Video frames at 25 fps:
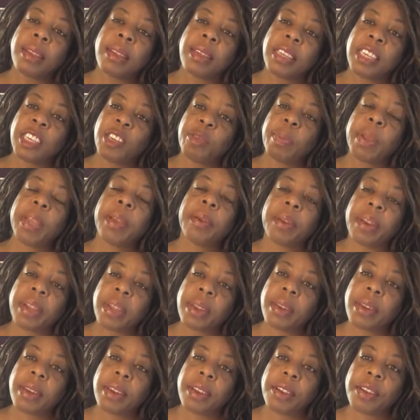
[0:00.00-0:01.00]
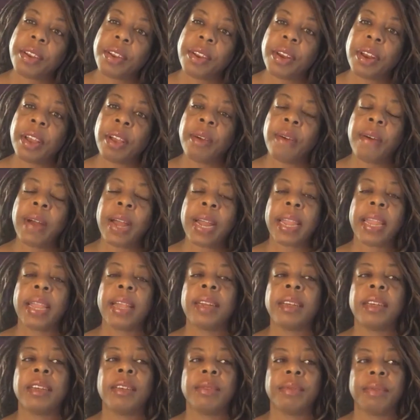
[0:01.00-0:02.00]
spirit, I
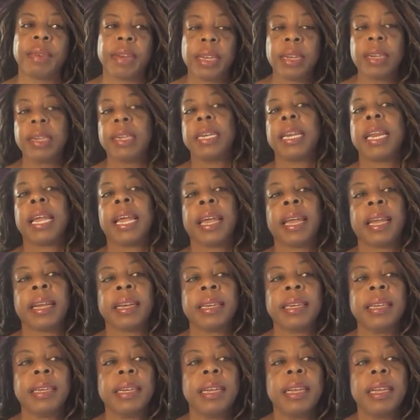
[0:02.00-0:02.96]
had to reconnect